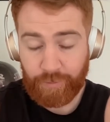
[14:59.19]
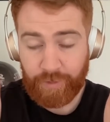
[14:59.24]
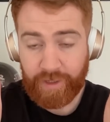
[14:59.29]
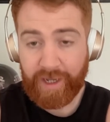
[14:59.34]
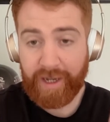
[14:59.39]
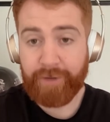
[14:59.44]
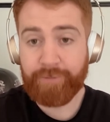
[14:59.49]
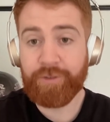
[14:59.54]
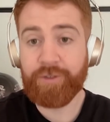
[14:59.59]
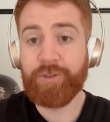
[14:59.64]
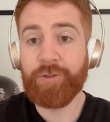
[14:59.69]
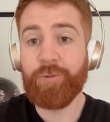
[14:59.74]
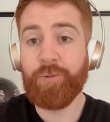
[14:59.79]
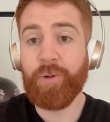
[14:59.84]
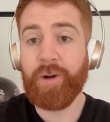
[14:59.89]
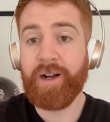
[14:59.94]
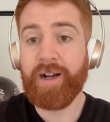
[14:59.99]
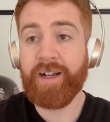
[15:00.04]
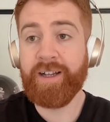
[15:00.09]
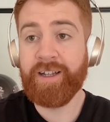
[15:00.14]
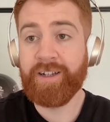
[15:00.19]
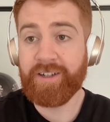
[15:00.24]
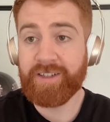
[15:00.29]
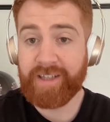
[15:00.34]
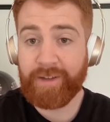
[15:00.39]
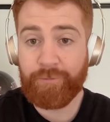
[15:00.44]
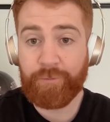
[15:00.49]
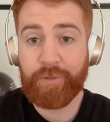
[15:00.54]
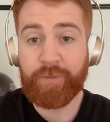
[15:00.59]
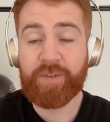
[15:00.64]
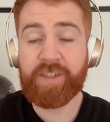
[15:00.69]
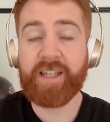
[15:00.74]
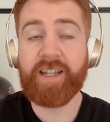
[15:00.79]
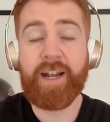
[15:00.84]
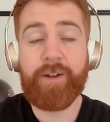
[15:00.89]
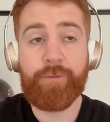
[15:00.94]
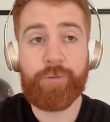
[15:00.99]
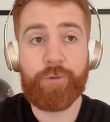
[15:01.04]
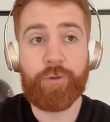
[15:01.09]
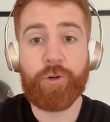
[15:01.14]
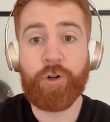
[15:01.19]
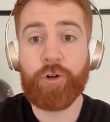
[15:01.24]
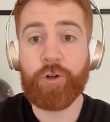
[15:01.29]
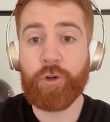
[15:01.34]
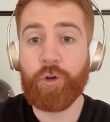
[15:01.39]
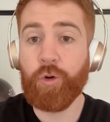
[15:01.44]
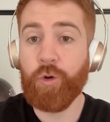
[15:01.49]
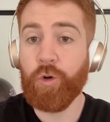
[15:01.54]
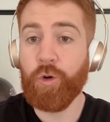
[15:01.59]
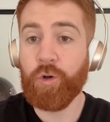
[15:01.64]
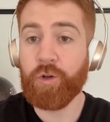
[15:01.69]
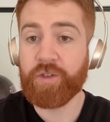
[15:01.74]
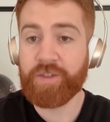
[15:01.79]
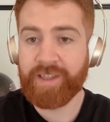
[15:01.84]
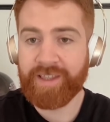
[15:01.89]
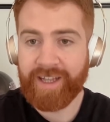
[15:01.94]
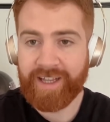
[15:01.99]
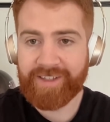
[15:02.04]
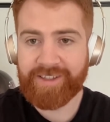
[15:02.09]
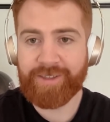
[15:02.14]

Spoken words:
we have to do Y, because we've sent everyone on a course, and that's